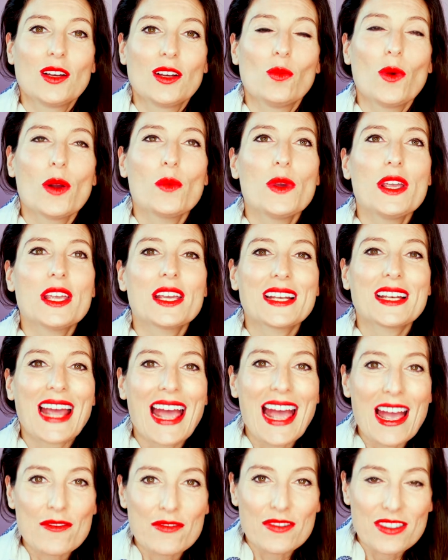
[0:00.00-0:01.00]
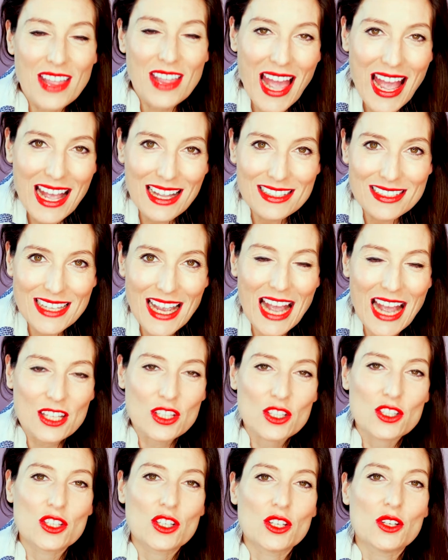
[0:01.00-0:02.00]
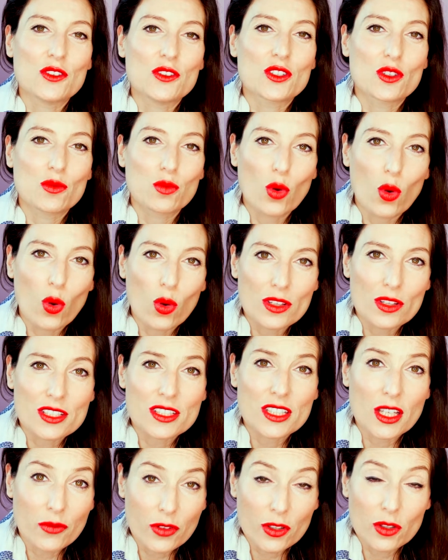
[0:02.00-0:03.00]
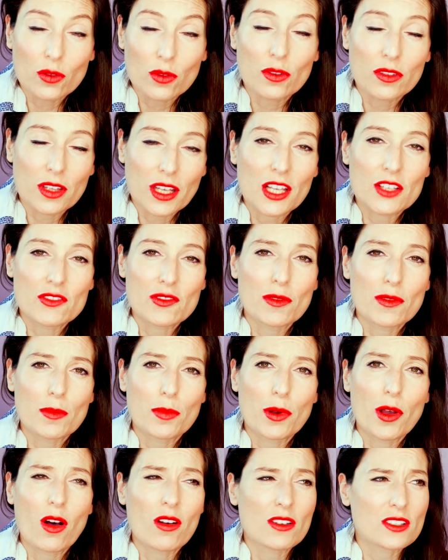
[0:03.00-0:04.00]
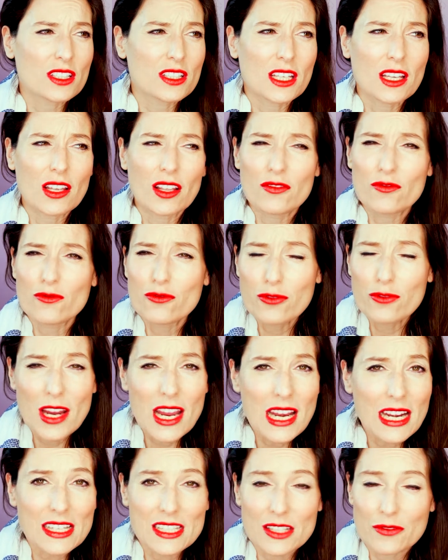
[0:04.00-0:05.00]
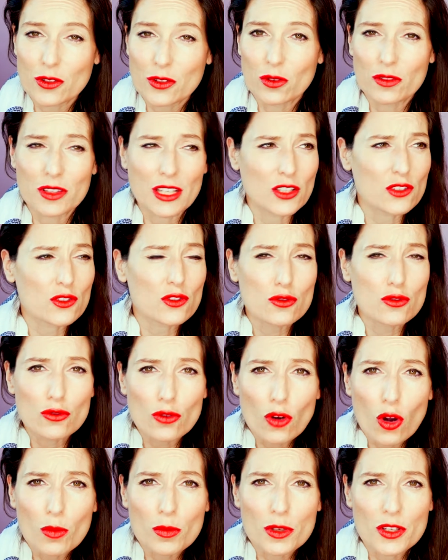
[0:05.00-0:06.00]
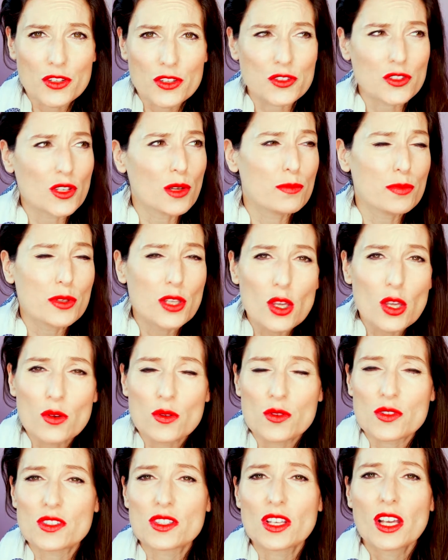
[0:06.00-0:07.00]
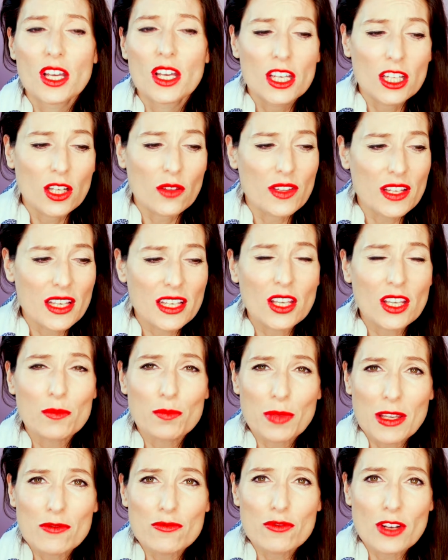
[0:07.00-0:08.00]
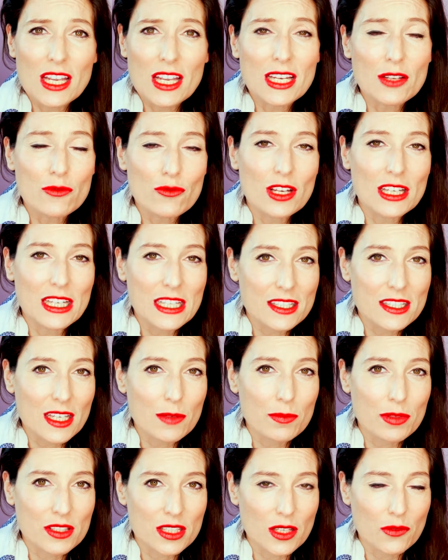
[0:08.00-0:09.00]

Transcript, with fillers: When we can have that attitude towards difficult things from the past, really difficult things, traumas, abuse, you know, it can be really, really deep and